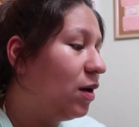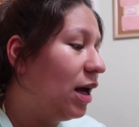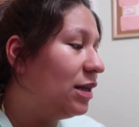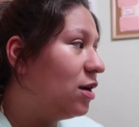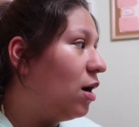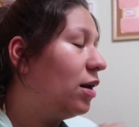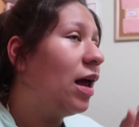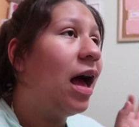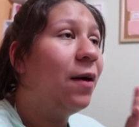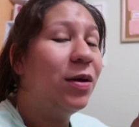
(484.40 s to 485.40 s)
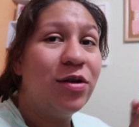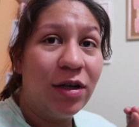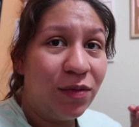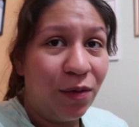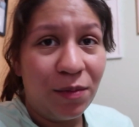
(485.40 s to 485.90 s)
guys on how we
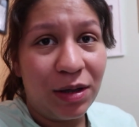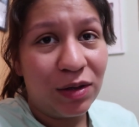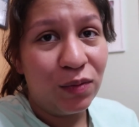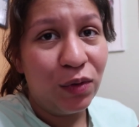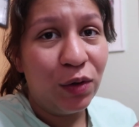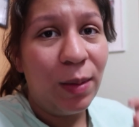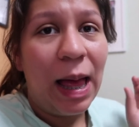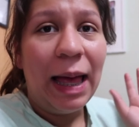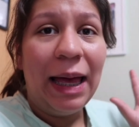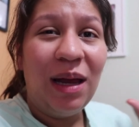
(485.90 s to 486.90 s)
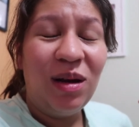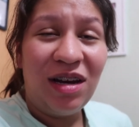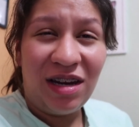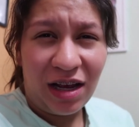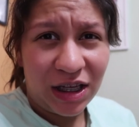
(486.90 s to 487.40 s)
transform this room in
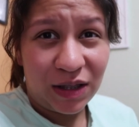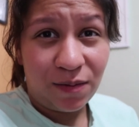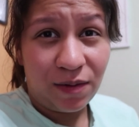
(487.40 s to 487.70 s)
the next